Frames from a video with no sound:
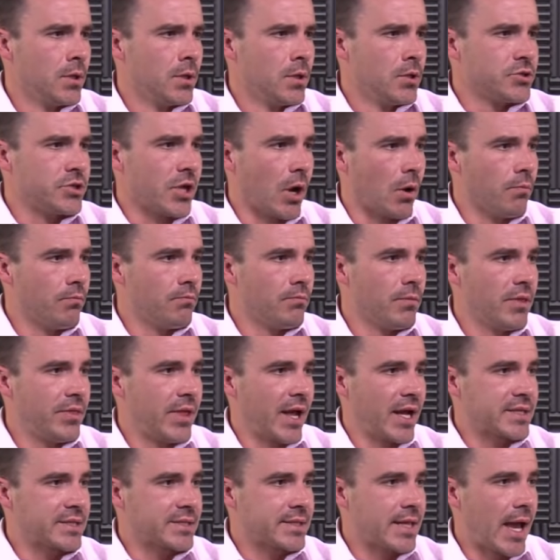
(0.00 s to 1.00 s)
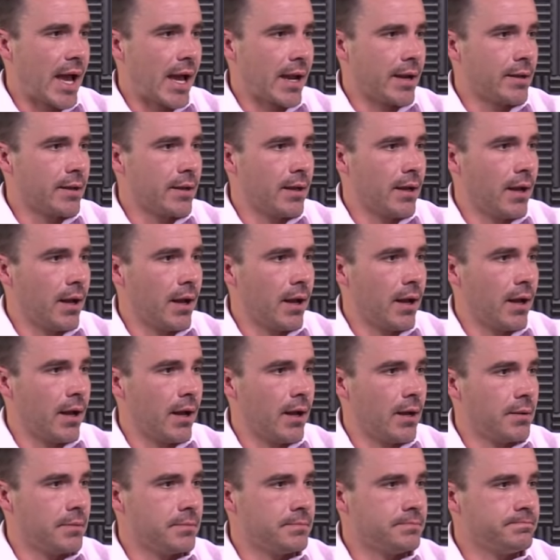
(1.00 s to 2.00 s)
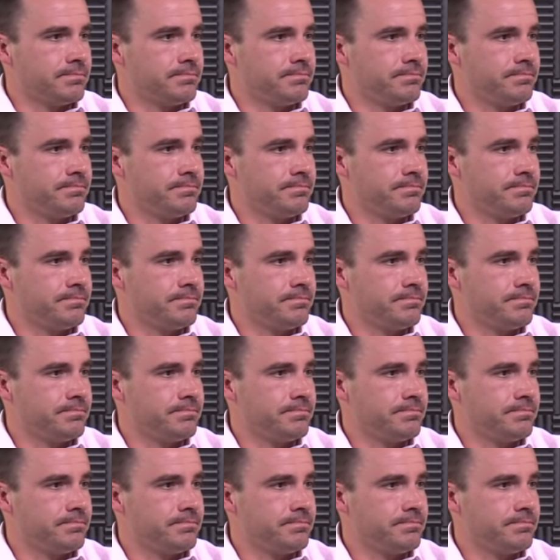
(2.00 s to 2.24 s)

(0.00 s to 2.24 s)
So that's that. Um,